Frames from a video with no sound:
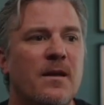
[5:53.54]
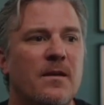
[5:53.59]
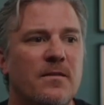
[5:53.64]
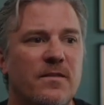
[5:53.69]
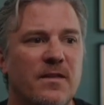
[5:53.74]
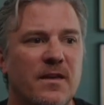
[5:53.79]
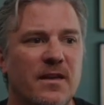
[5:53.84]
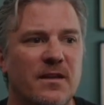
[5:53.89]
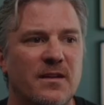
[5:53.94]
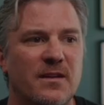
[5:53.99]

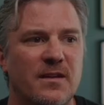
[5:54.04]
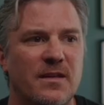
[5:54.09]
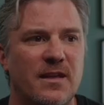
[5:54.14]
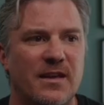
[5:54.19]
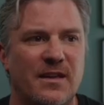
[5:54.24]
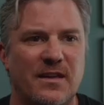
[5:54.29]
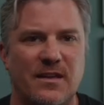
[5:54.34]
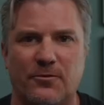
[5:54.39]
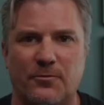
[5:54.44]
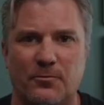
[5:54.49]
then
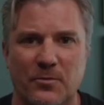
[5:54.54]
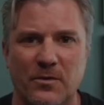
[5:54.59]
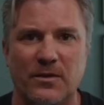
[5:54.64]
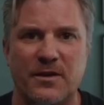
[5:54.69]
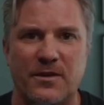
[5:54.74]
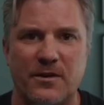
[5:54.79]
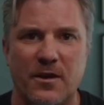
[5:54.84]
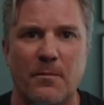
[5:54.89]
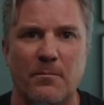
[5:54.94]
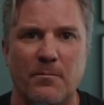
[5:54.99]
it gets really
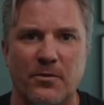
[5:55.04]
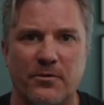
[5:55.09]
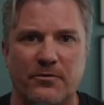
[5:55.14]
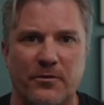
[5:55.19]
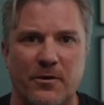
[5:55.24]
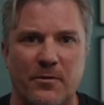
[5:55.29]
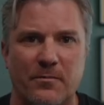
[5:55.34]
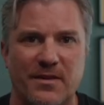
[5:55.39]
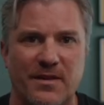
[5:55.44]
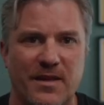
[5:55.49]

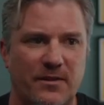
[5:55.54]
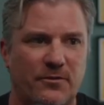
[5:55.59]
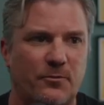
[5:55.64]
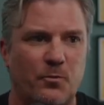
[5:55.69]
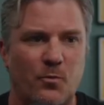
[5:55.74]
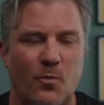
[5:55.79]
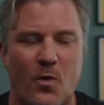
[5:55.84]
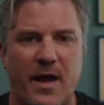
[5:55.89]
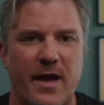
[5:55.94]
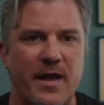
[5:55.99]
cumbersome. And
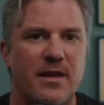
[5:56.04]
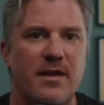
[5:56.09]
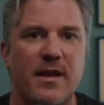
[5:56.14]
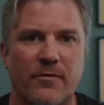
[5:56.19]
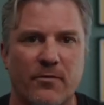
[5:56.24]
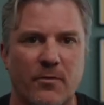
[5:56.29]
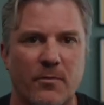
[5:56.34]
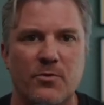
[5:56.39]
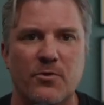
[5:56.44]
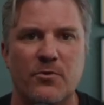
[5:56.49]
that's why I
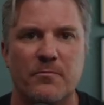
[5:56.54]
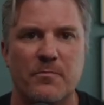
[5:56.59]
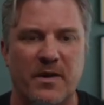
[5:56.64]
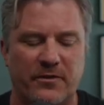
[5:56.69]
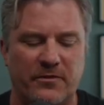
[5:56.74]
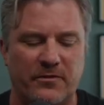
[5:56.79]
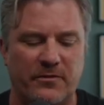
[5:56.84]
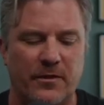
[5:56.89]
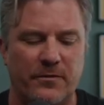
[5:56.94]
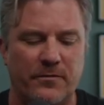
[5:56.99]
never moved my
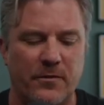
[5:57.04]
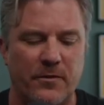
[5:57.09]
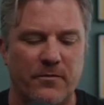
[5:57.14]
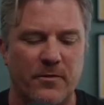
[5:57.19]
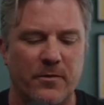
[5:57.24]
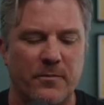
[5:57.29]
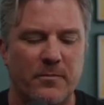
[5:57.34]
stuff over to